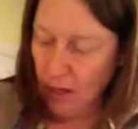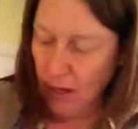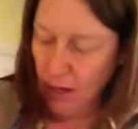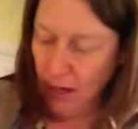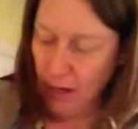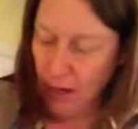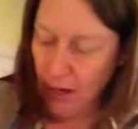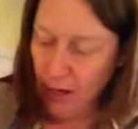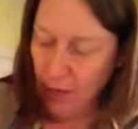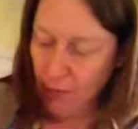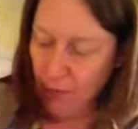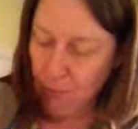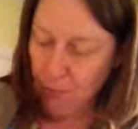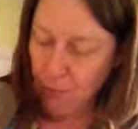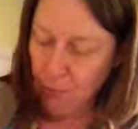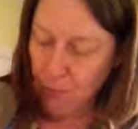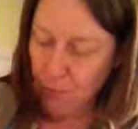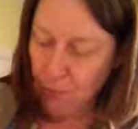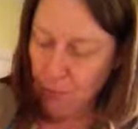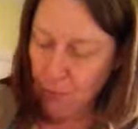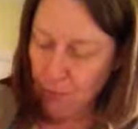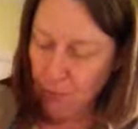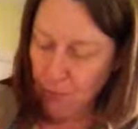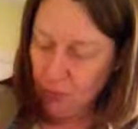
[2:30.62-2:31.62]

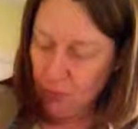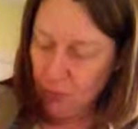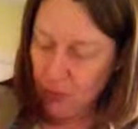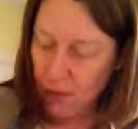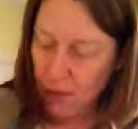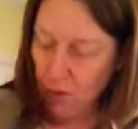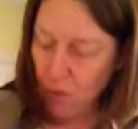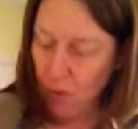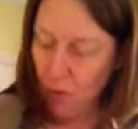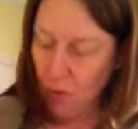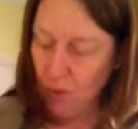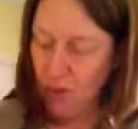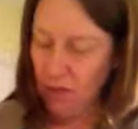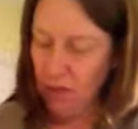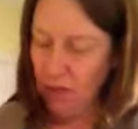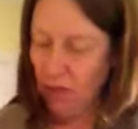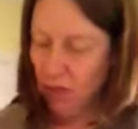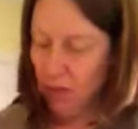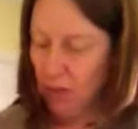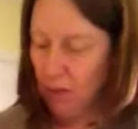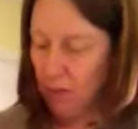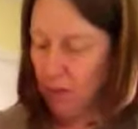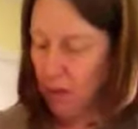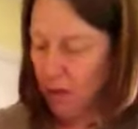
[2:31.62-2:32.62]
And when they
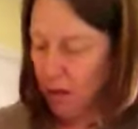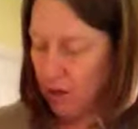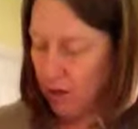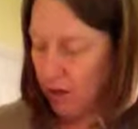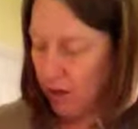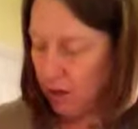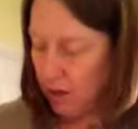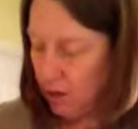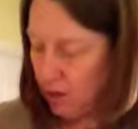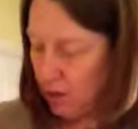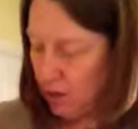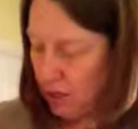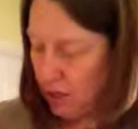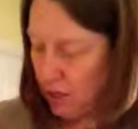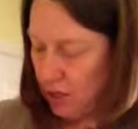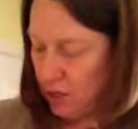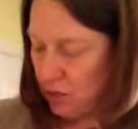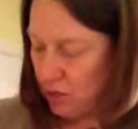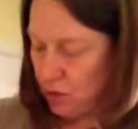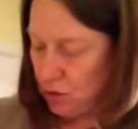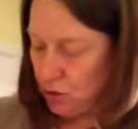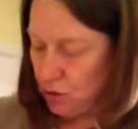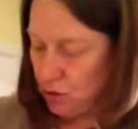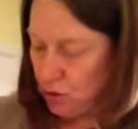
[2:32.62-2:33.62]
come out, they
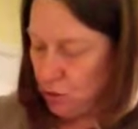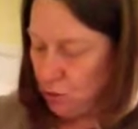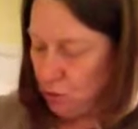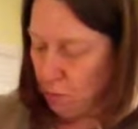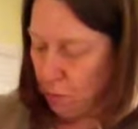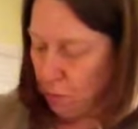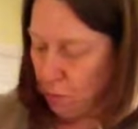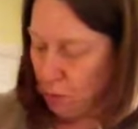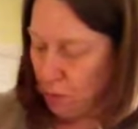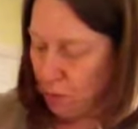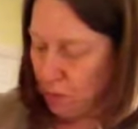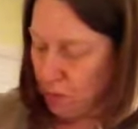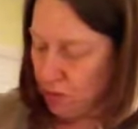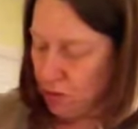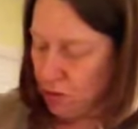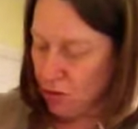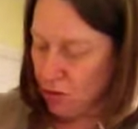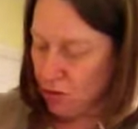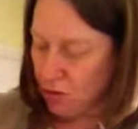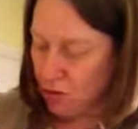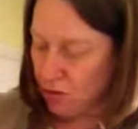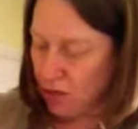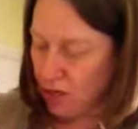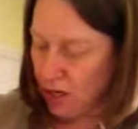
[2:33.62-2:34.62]
should pop
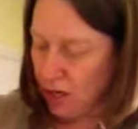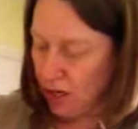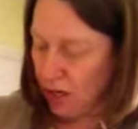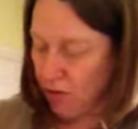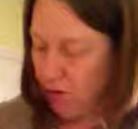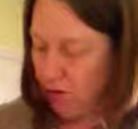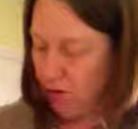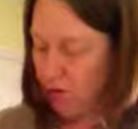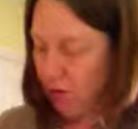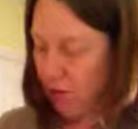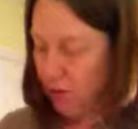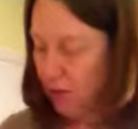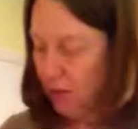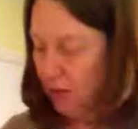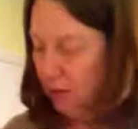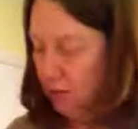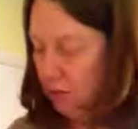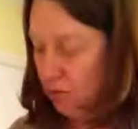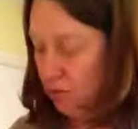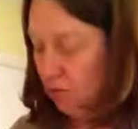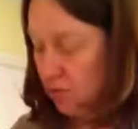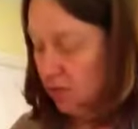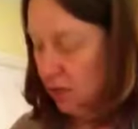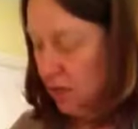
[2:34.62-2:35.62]
straight out of the
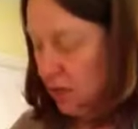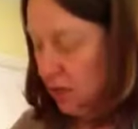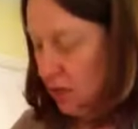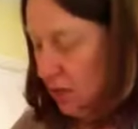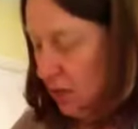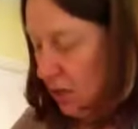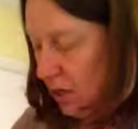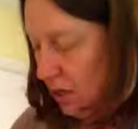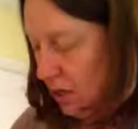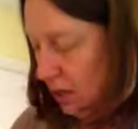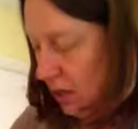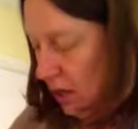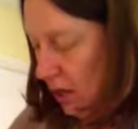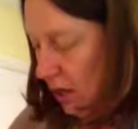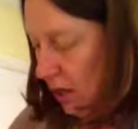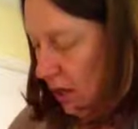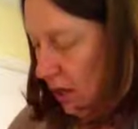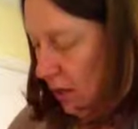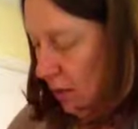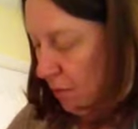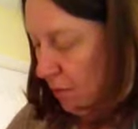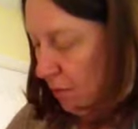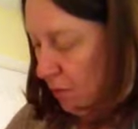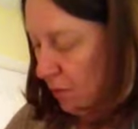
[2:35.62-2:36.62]
wells.
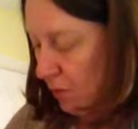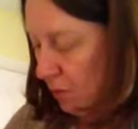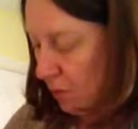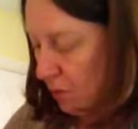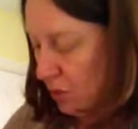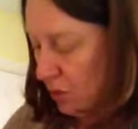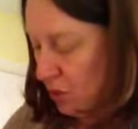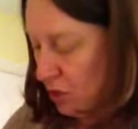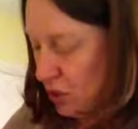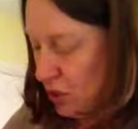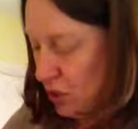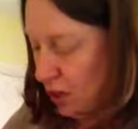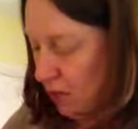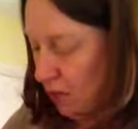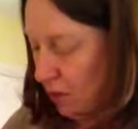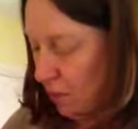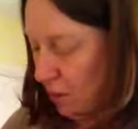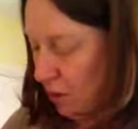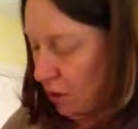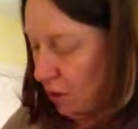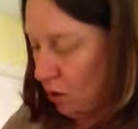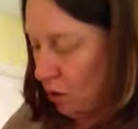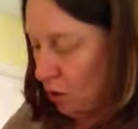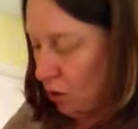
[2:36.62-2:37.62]
And we should have
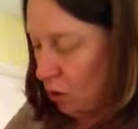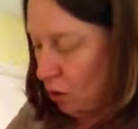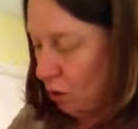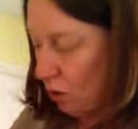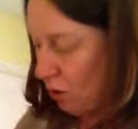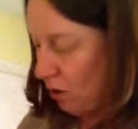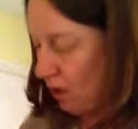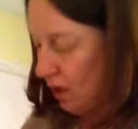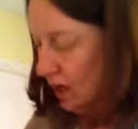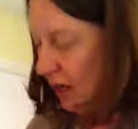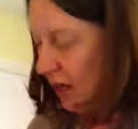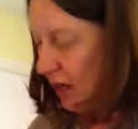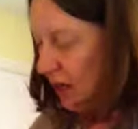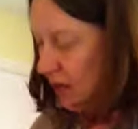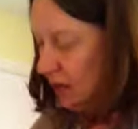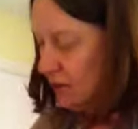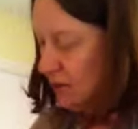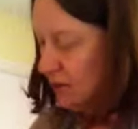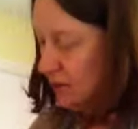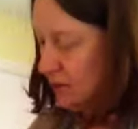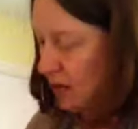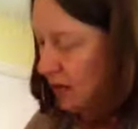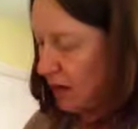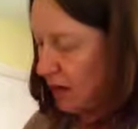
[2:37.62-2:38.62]
about Coke
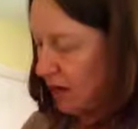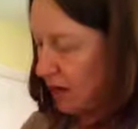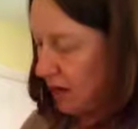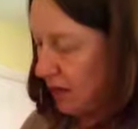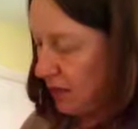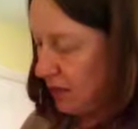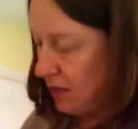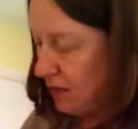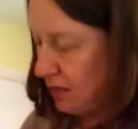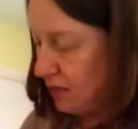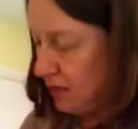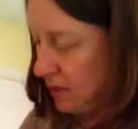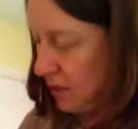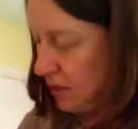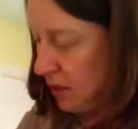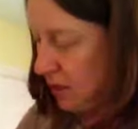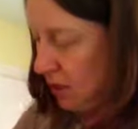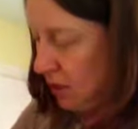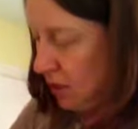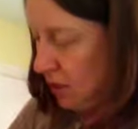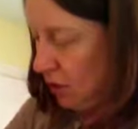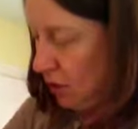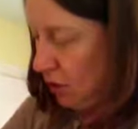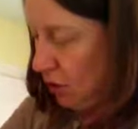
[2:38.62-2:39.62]
can size
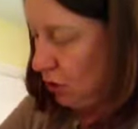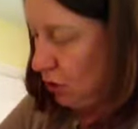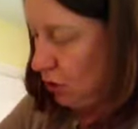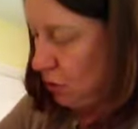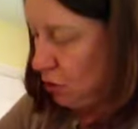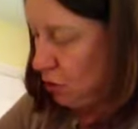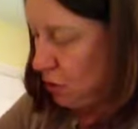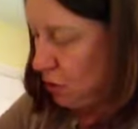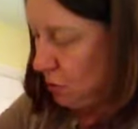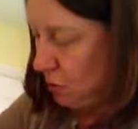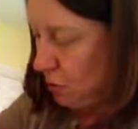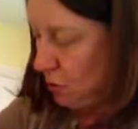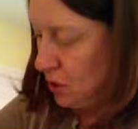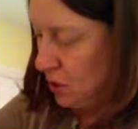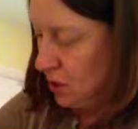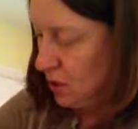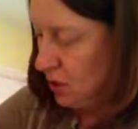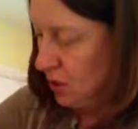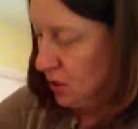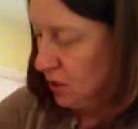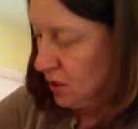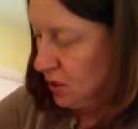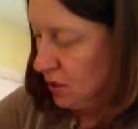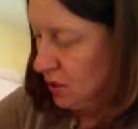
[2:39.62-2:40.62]
Yorkshire
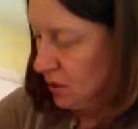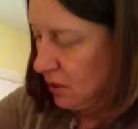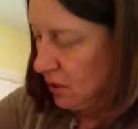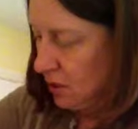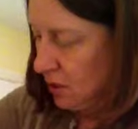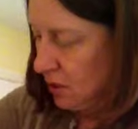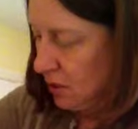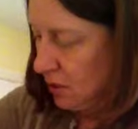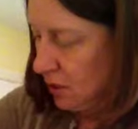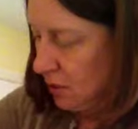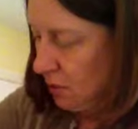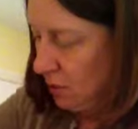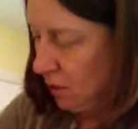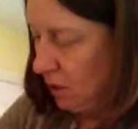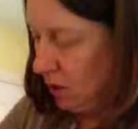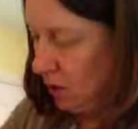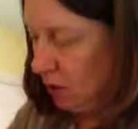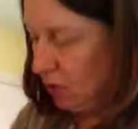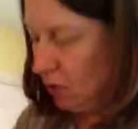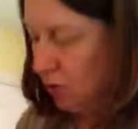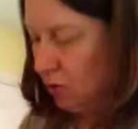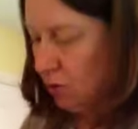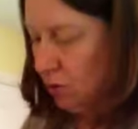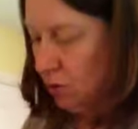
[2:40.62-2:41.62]
puddings. There we
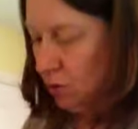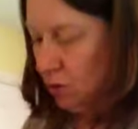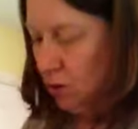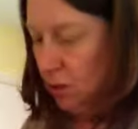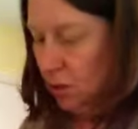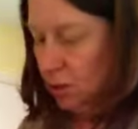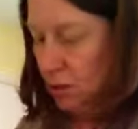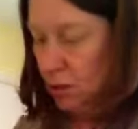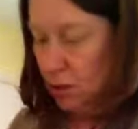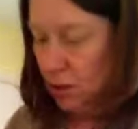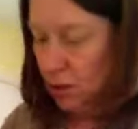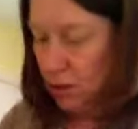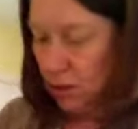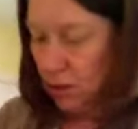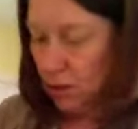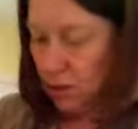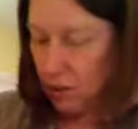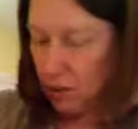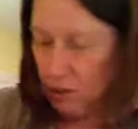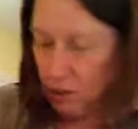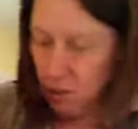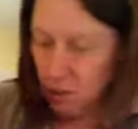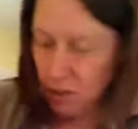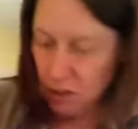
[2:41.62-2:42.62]
go.
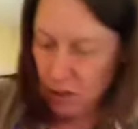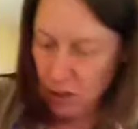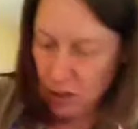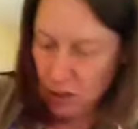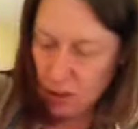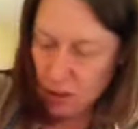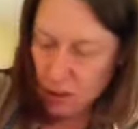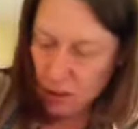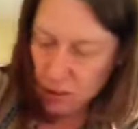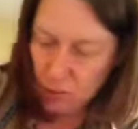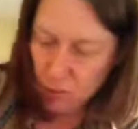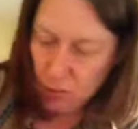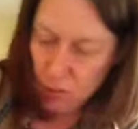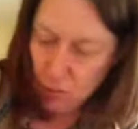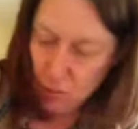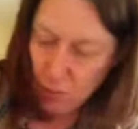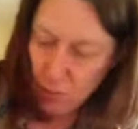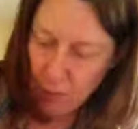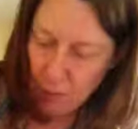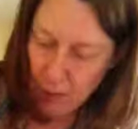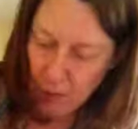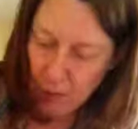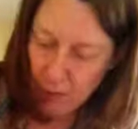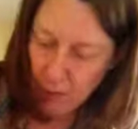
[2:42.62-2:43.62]
I'll get just a little dribble
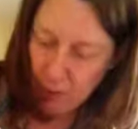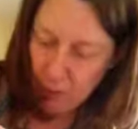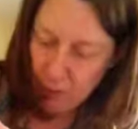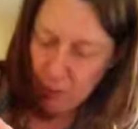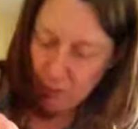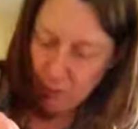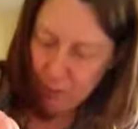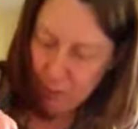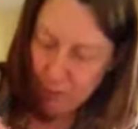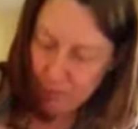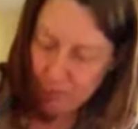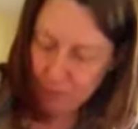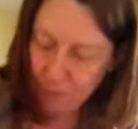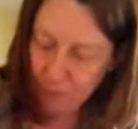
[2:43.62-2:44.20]
back in that one.